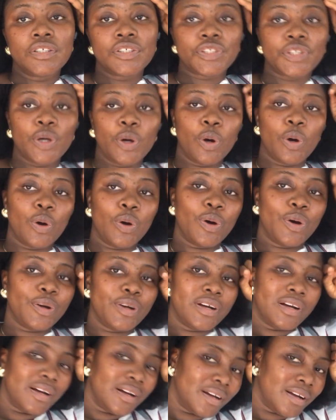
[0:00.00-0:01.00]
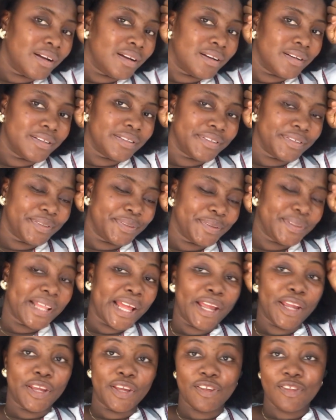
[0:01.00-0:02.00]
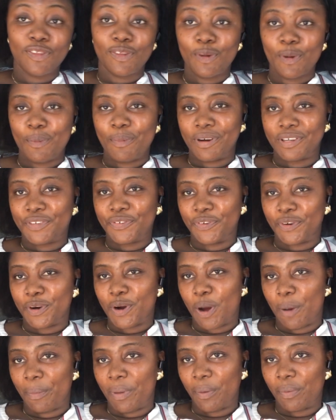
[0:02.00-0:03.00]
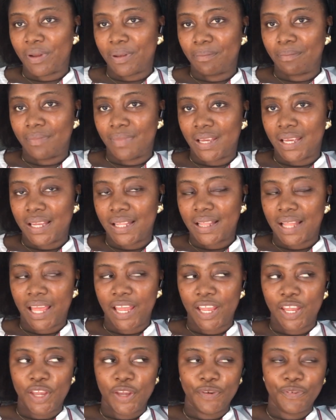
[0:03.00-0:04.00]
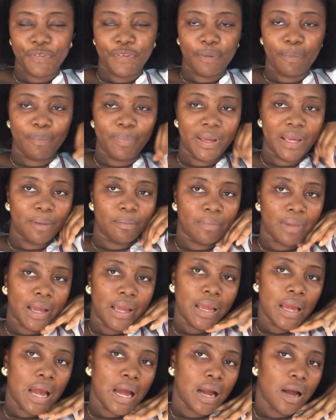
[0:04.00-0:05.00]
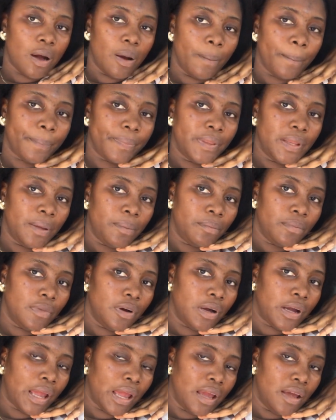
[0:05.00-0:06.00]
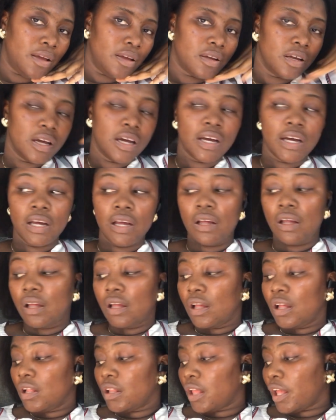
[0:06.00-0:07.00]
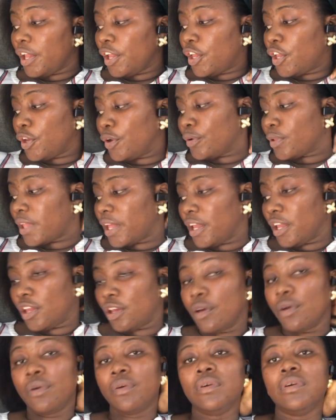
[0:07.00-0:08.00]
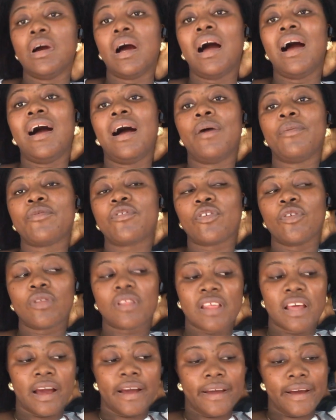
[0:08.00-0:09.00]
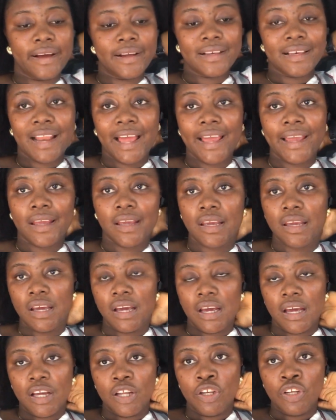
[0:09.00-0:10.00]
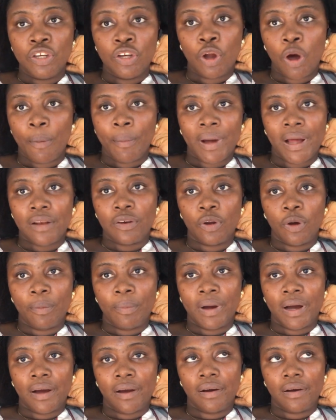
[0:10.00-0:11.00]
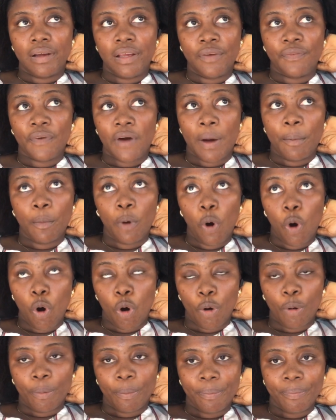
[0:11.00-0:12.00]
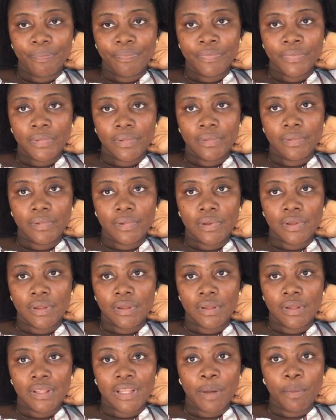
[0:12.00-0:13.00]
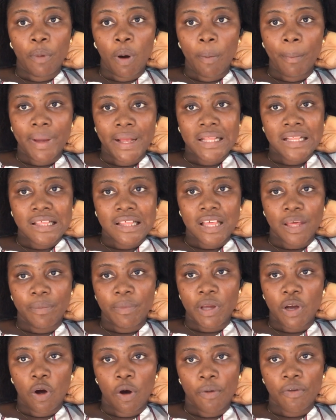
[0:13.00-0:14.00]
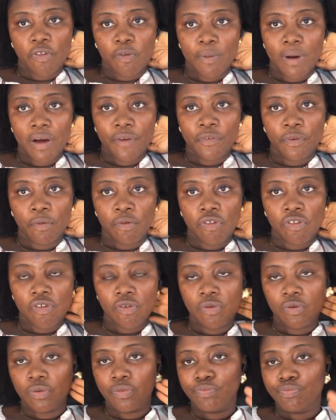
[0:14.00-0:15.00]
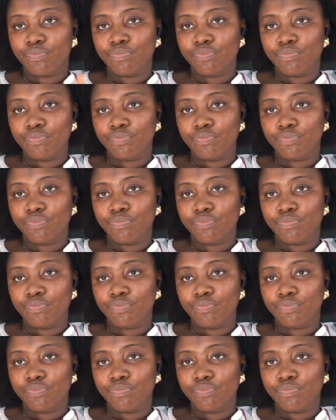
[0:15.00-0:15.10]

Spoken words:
So thank you so much for coming with me. Thank you for being my accompanist. Okay, thank you. I'm so tired. Like, normal, if I'm home, the moment Temi comes back from school,